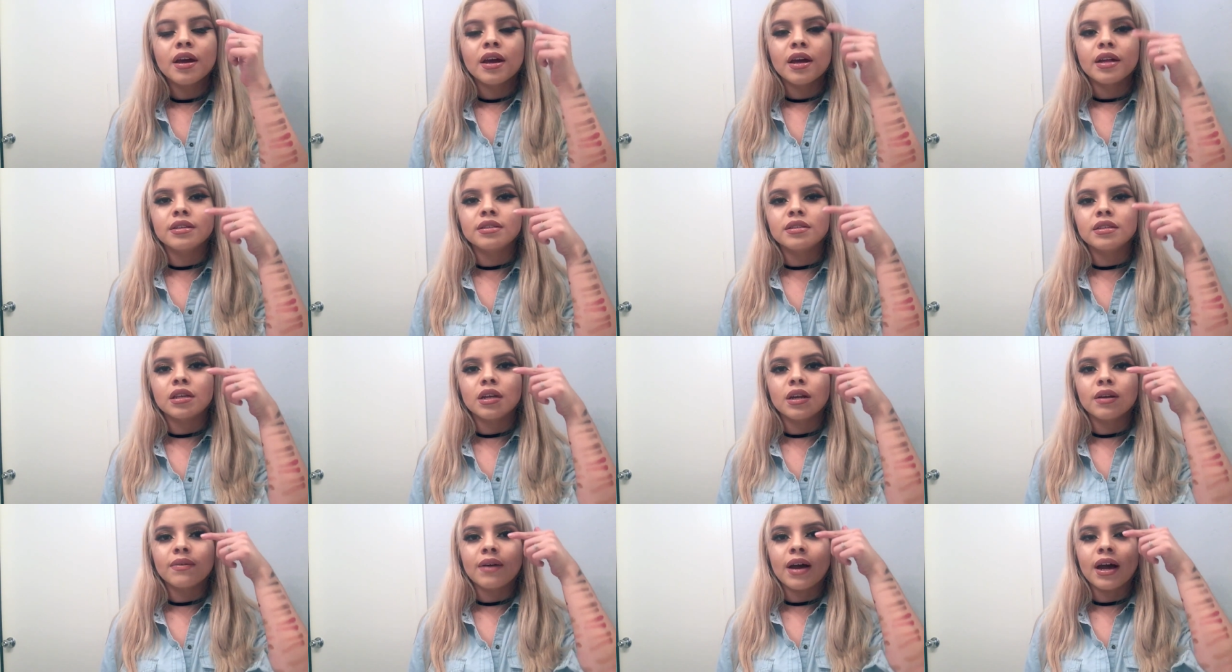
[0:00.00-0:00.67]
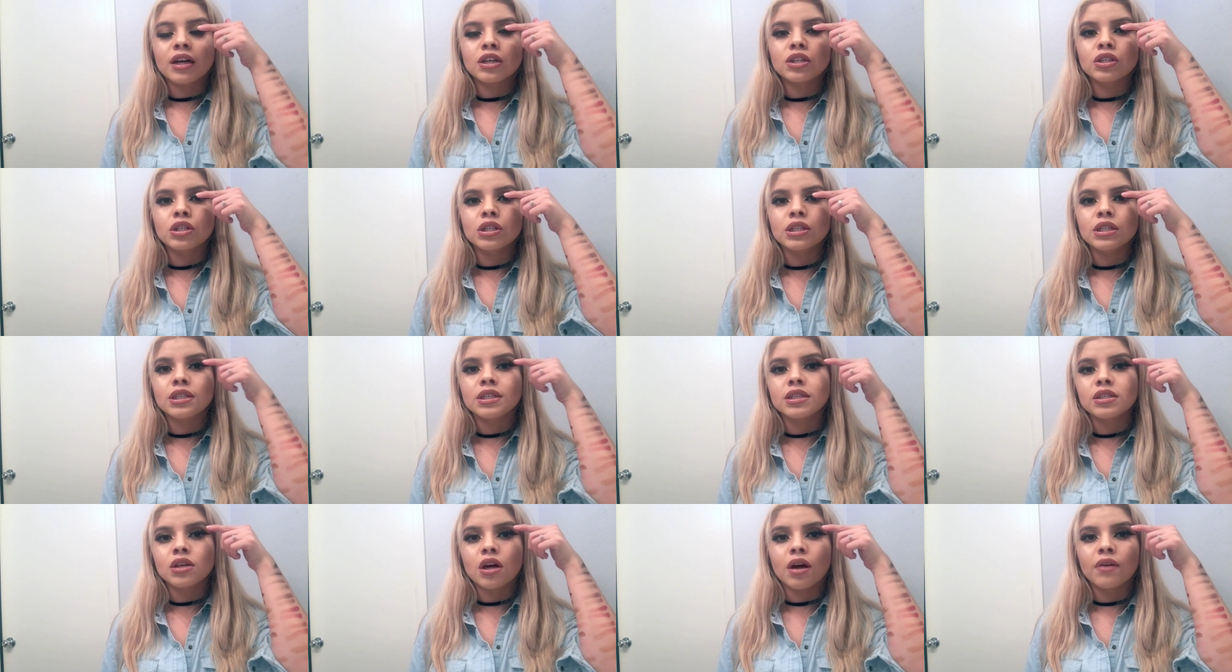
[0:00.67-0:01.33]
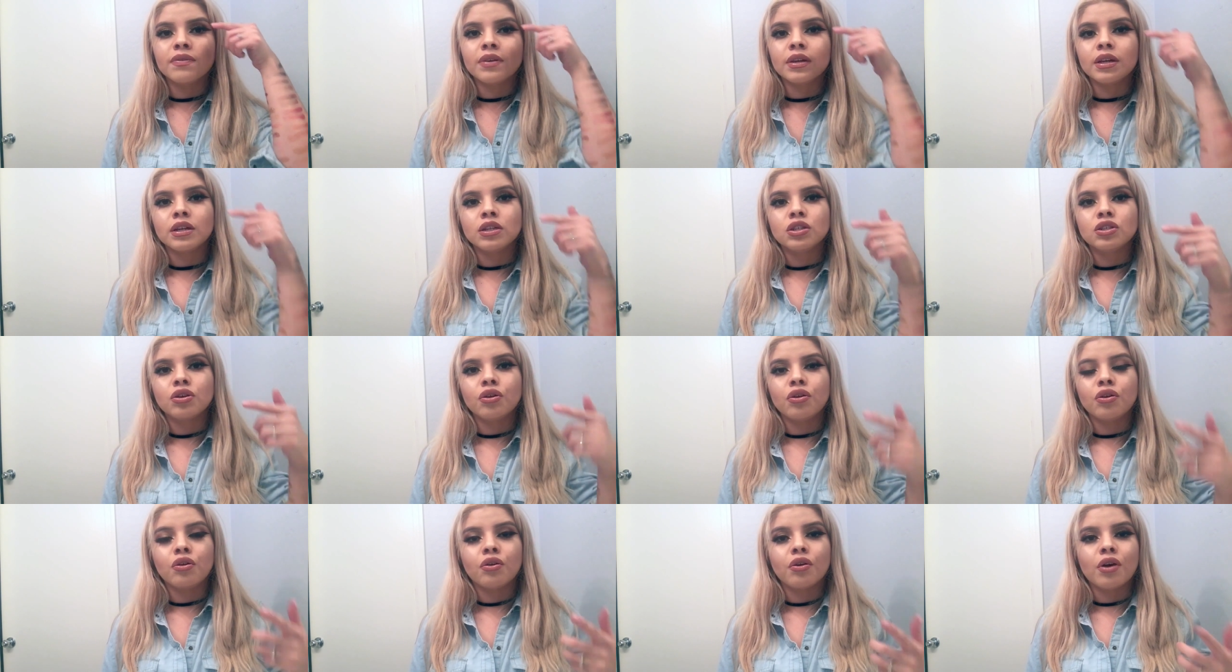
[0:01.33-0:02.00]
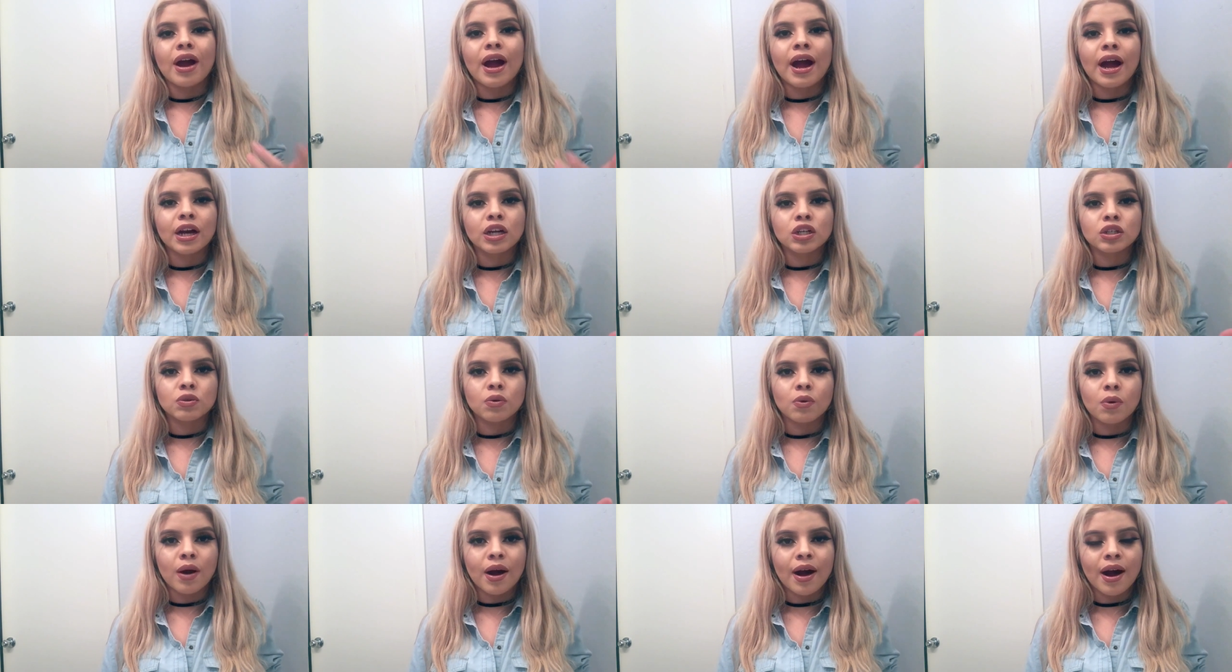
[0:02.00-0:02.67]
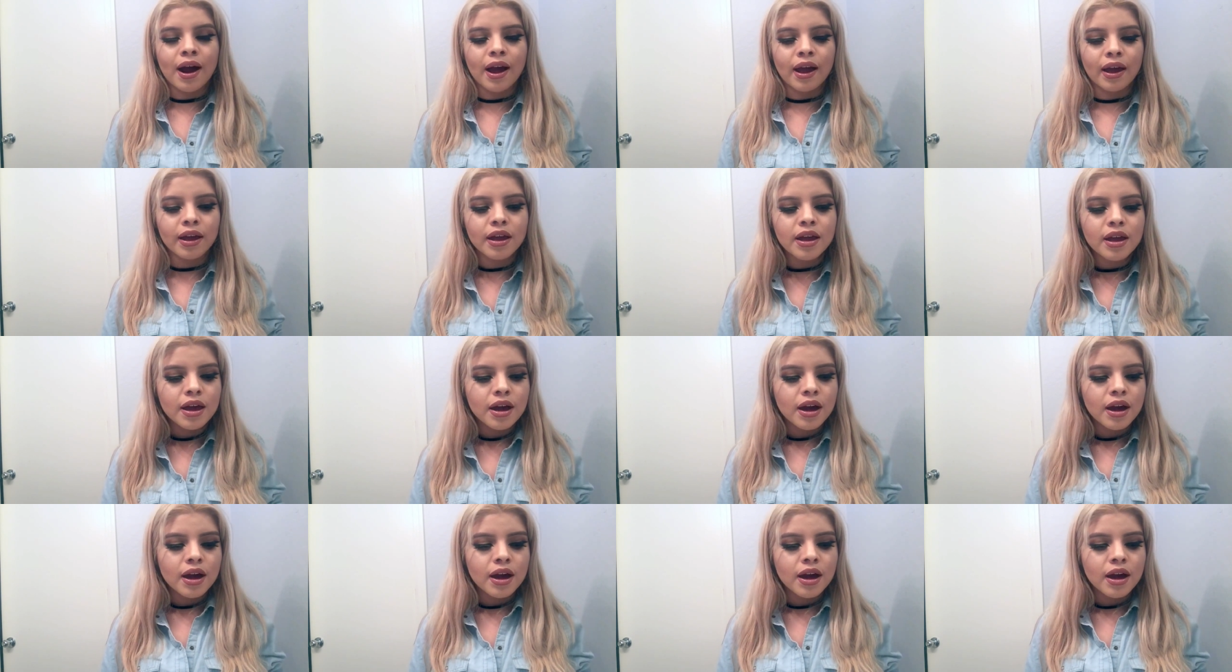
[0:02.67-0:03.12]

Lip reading: instead of actually dissolving into your actual eye.